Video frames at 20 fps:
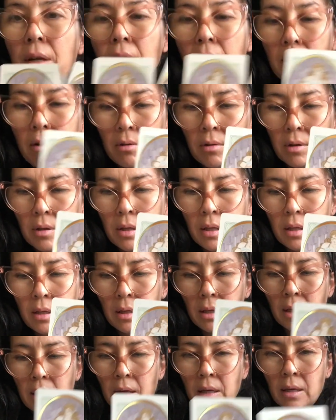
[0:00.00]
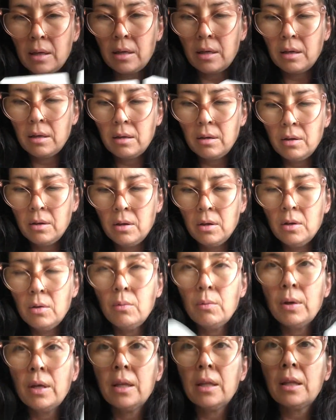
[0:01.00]
out that like
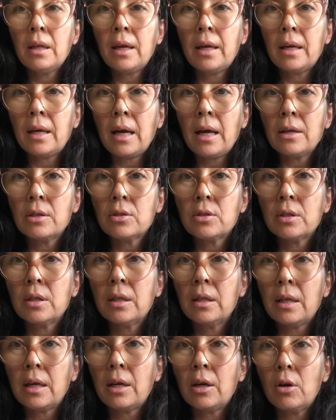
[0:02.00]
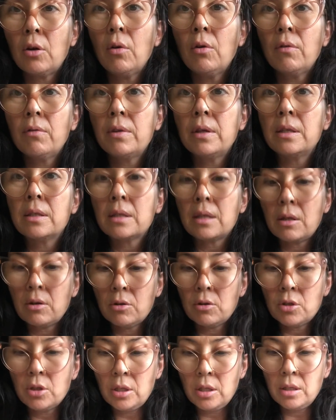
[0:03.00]
we can like actually let go of these
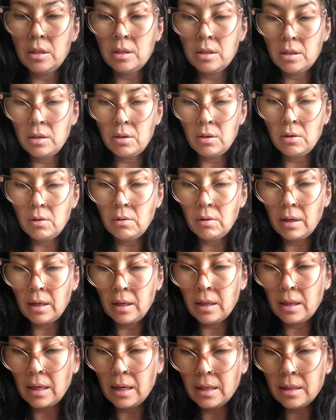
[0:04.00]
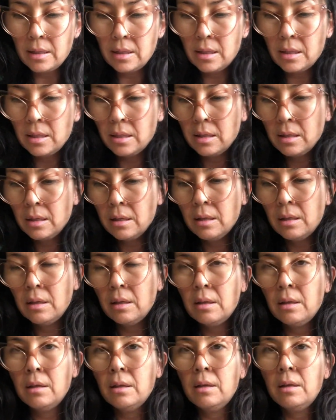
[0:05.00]
energies, you know, like that's
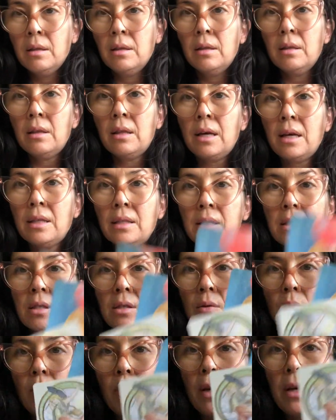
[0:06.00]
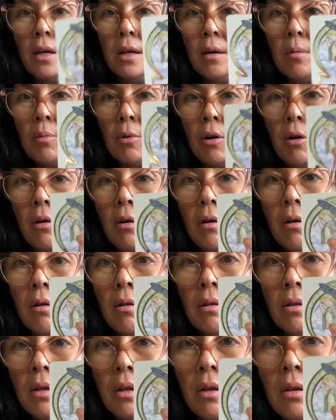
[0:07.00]
the wake-up call,
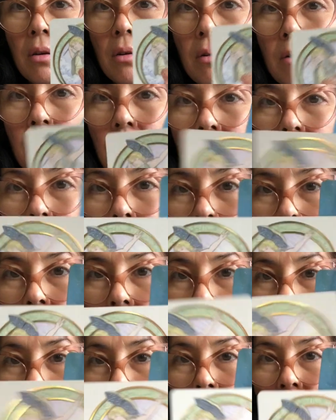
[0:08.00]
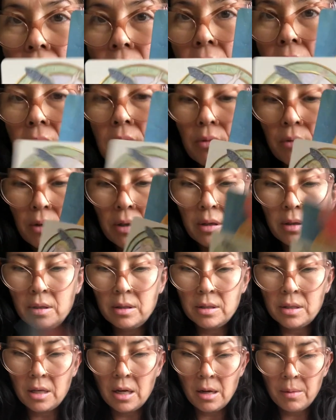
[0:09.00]
you know, that this falls right
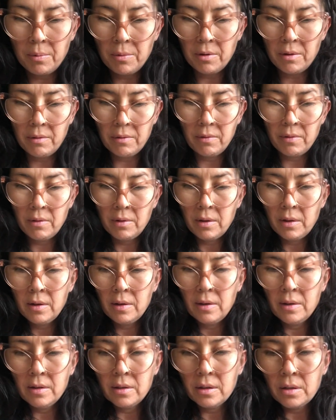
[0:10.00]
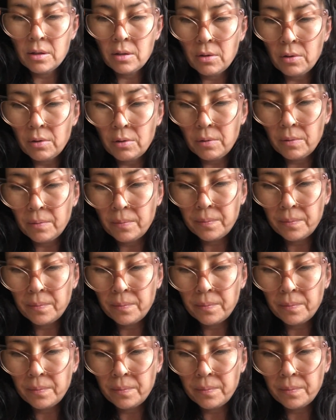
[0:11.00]
on top of. So